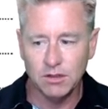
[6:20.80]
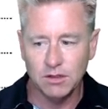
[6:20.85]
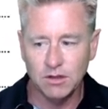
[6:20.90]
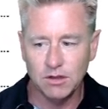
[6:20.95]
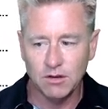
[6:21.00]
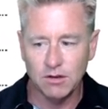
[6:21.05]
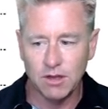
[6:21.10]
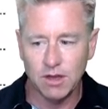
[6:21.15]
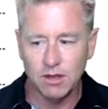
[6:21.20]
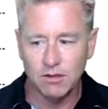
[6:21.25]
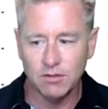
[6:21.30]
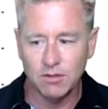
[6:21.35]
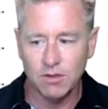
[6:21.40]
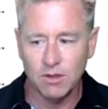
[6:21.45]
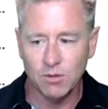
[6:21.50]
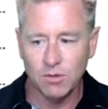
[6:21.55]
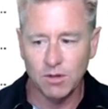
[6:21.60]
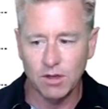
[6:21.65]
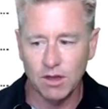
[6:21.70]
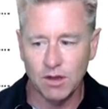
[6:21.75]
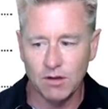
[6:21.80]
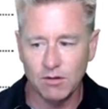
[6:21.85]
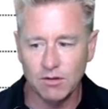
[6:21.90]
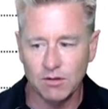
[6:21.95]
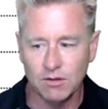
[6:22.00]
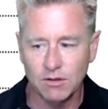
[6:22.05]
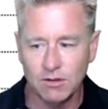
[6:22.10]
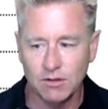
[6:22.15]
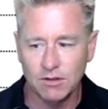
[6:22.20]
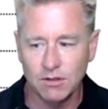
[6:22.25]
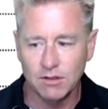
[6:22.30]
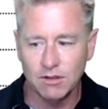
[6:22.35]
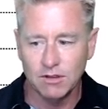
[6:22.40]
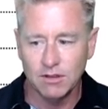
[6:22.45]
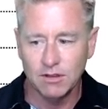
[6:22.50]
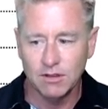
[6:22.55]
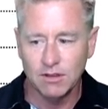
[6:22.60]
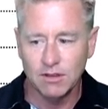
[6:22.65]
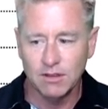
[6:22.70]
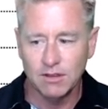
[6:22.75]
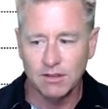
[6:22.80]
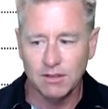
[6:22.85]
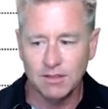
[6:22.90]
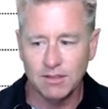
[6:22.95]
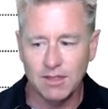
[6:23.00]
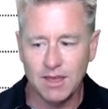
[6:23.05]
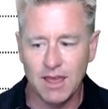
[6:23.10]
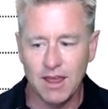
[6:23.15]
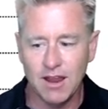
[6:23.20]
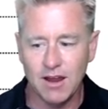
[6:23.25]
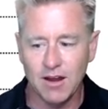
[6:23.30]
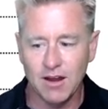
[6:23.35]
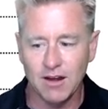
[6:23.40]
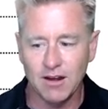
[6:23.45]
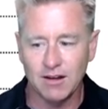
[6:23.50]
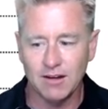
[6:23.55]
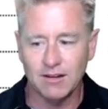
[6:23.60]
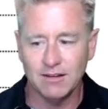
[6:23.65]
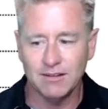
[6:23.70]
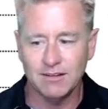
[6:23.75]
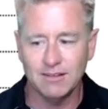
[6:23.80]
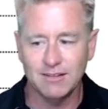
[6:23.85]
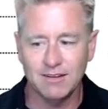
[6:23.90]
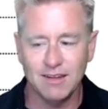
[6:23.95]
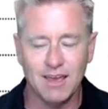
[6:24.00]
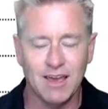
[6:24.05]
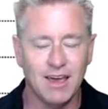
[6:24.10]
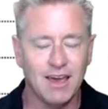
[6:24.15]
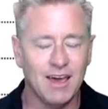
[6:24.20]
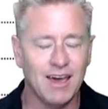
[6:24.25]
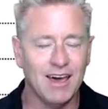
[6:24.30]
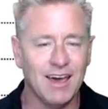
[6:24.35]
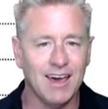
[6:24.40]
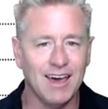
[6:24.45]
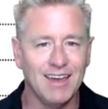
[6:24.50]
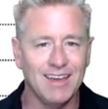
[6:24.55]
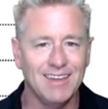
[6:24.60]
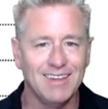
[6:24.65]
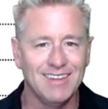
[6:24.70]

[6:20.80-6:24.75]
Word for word: Okay, there we go. There. Haha. -ha.